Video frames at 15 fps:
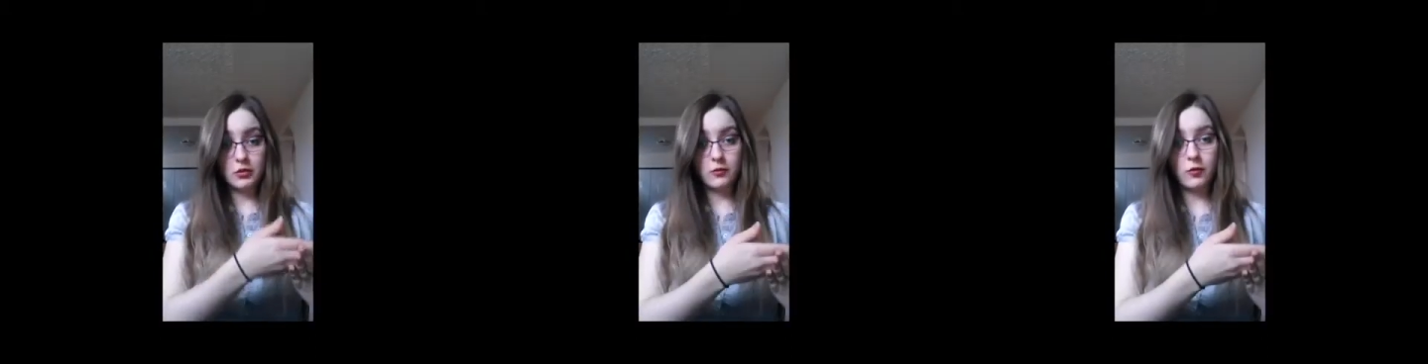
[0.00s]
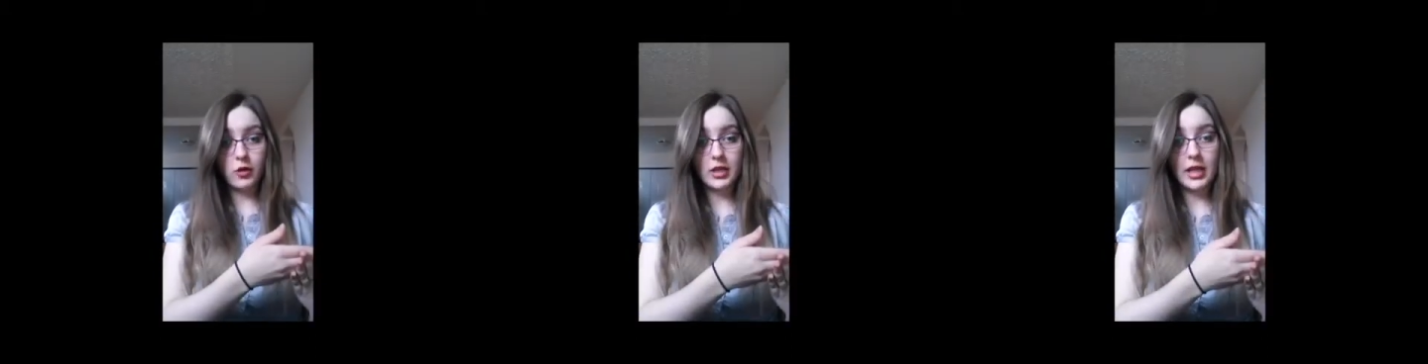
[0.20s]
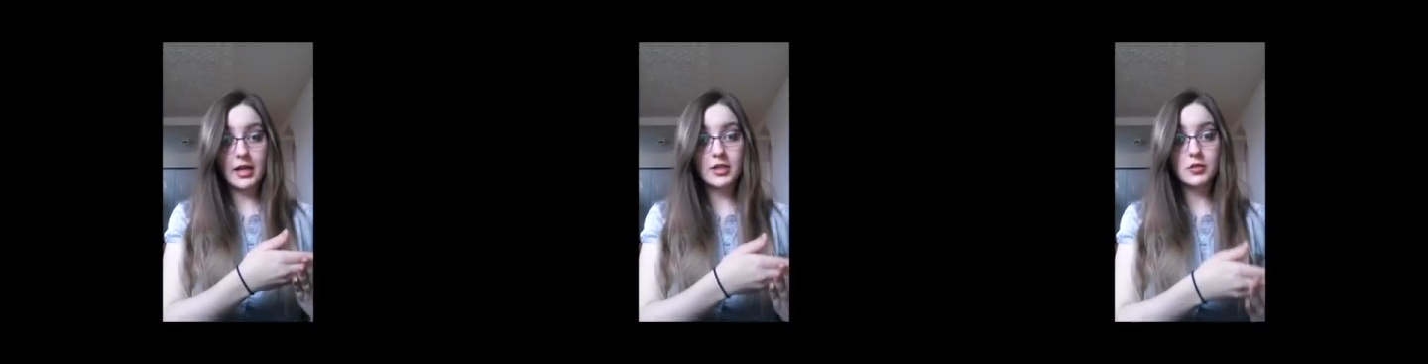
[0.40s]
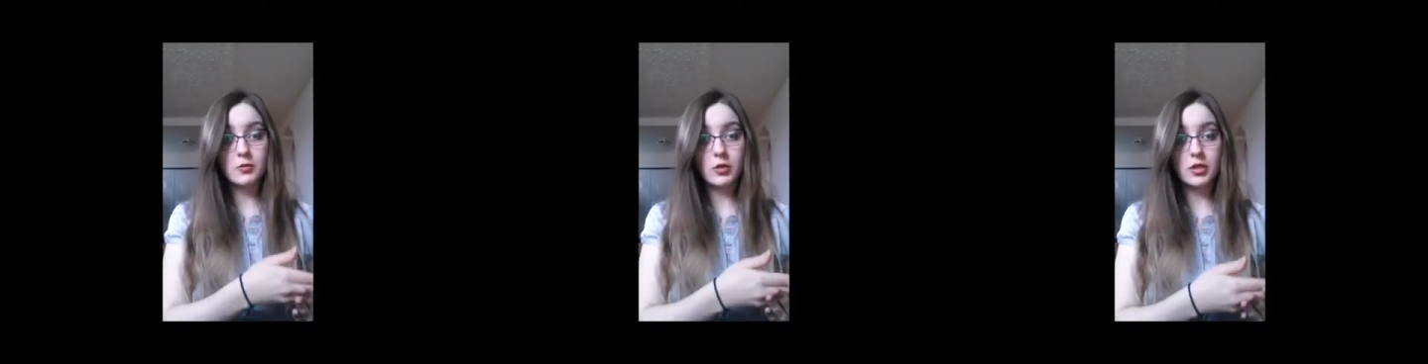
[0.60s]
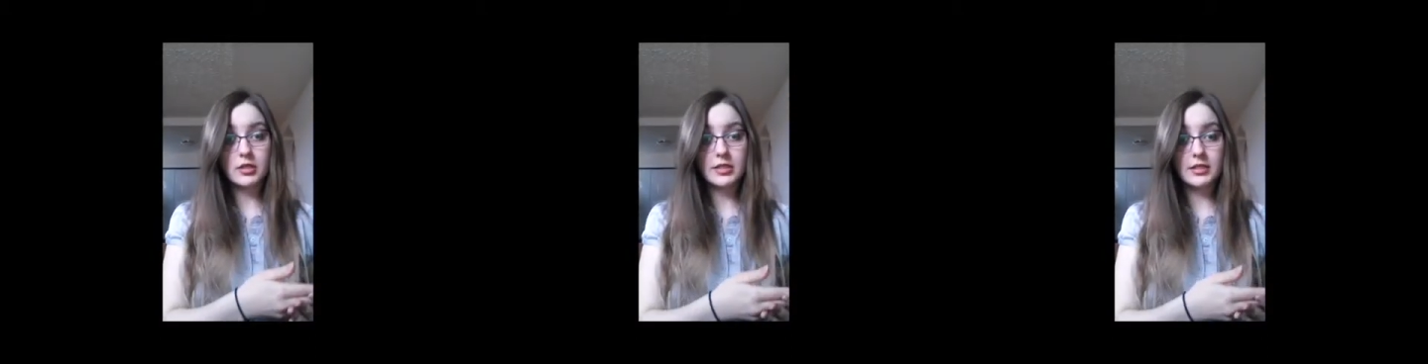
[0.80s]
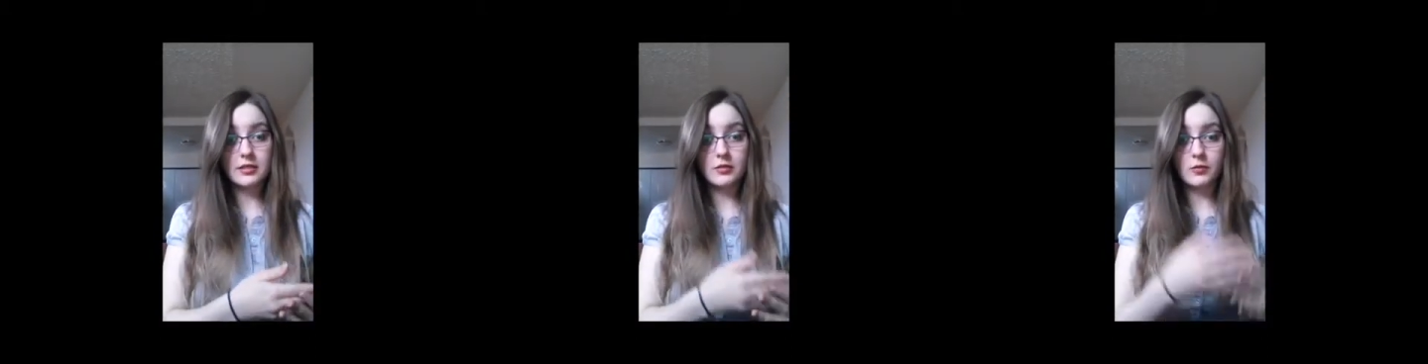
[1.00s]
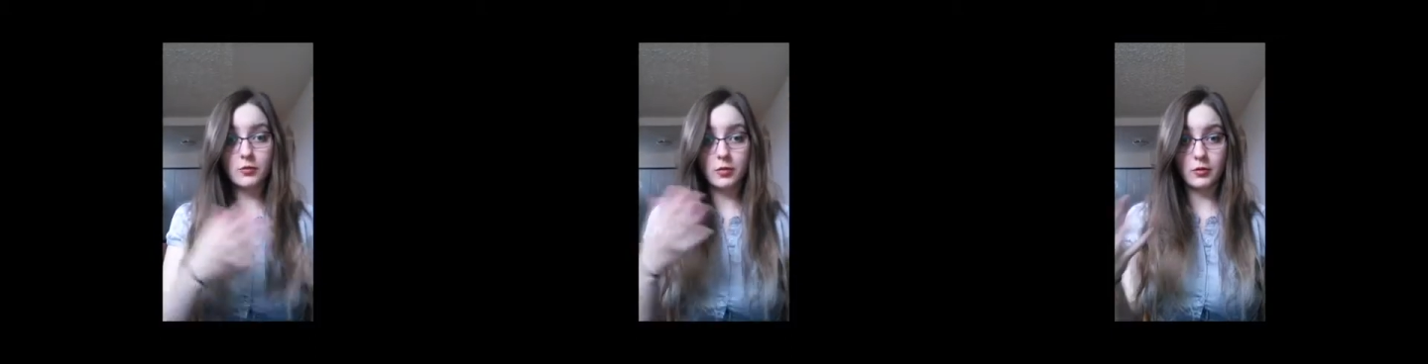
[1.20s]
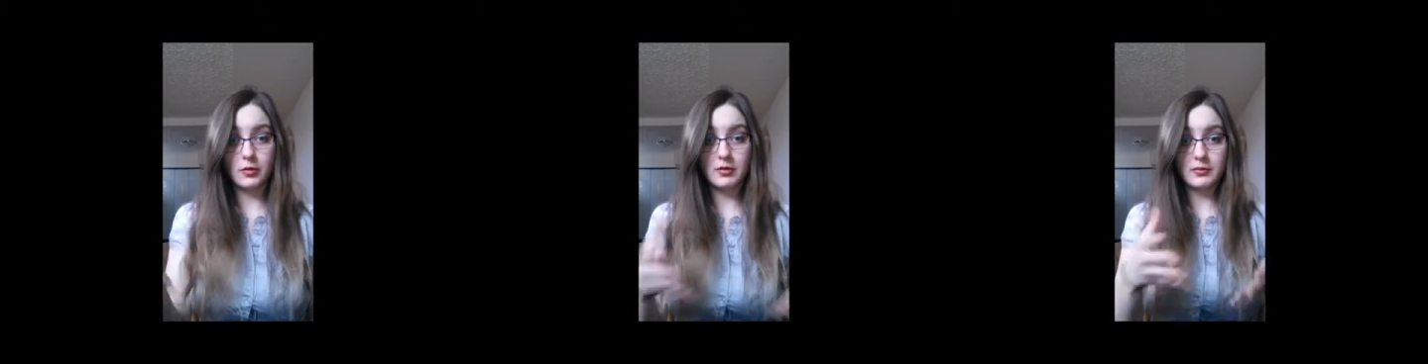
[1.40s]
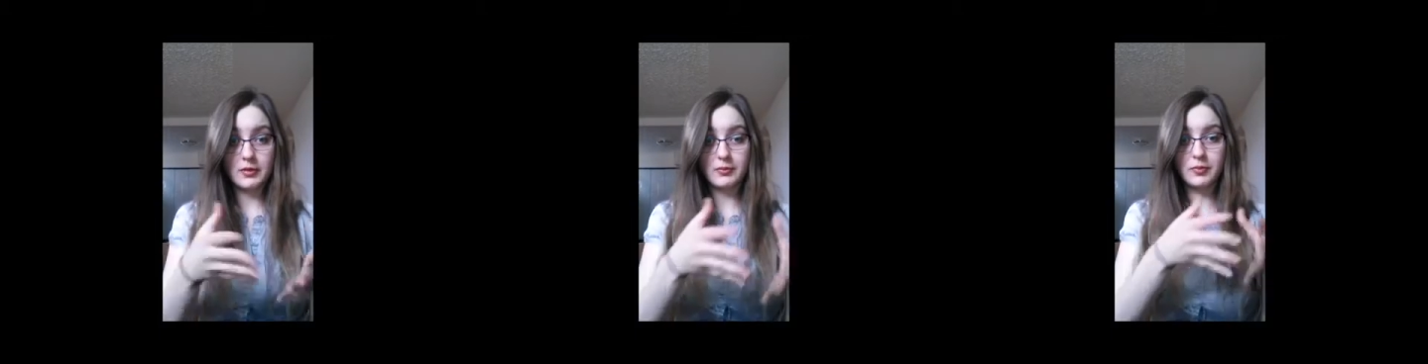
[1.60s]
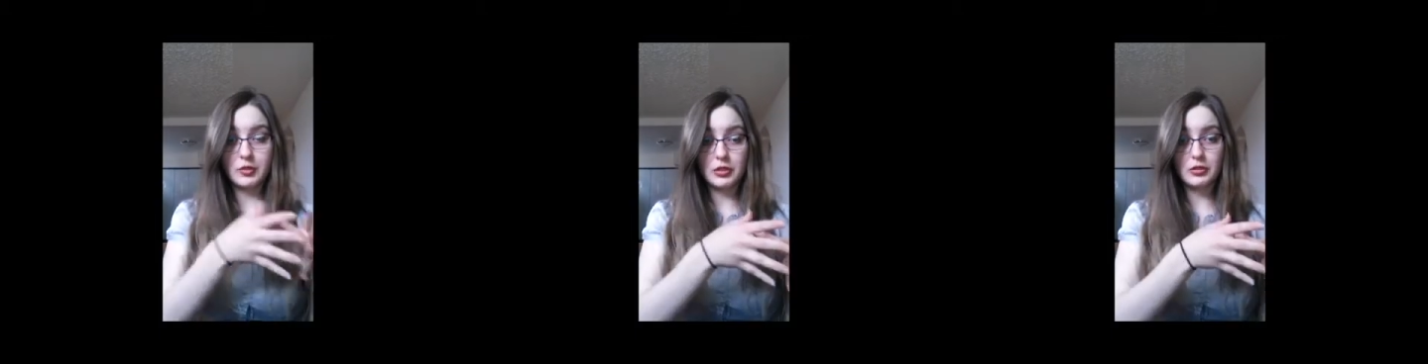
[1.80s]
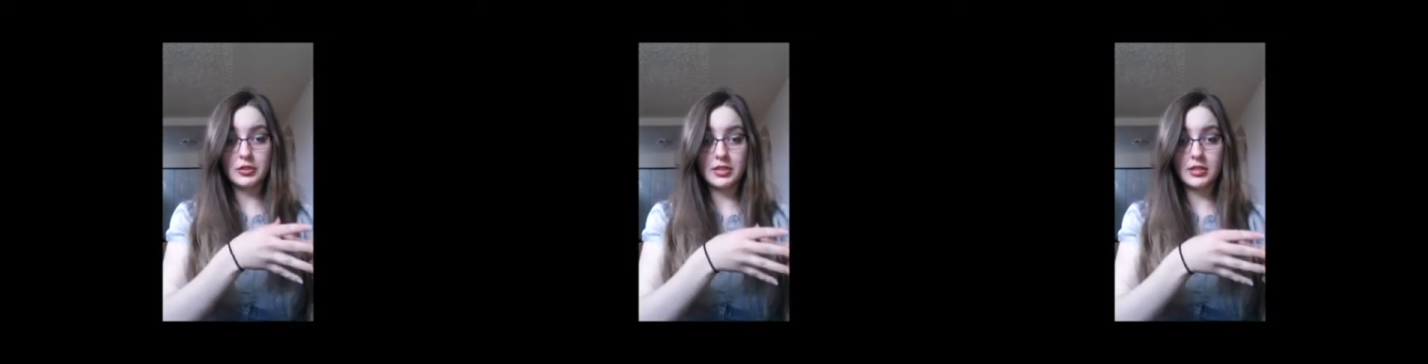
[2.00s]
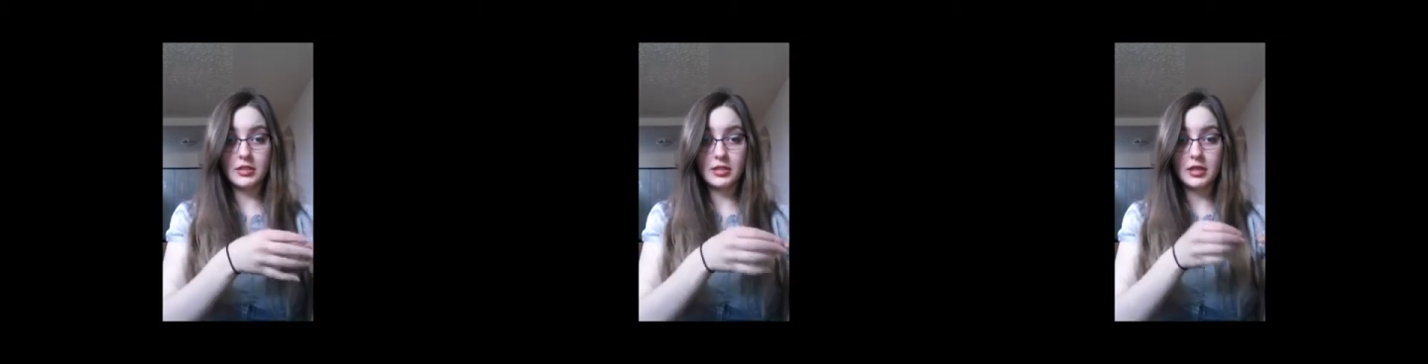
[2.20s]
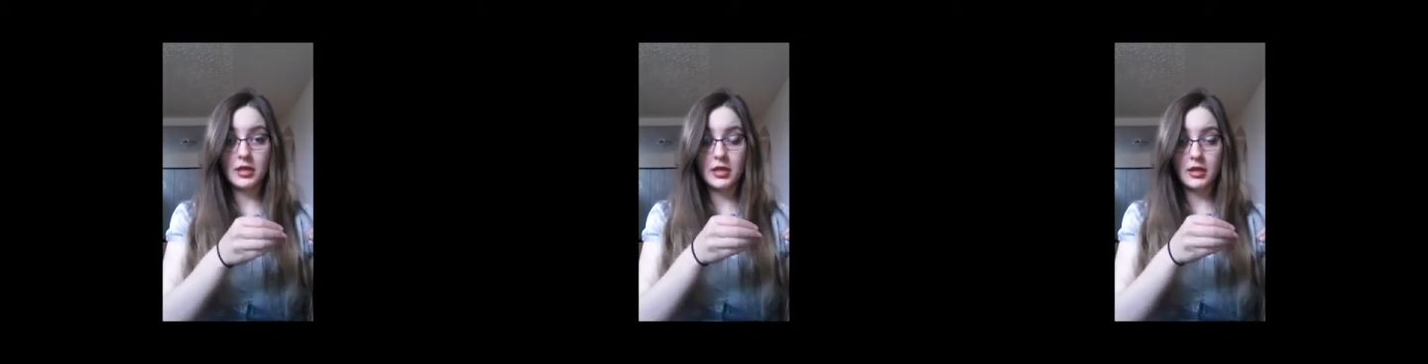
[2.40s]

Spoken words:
Forgax works in, where we'd be producing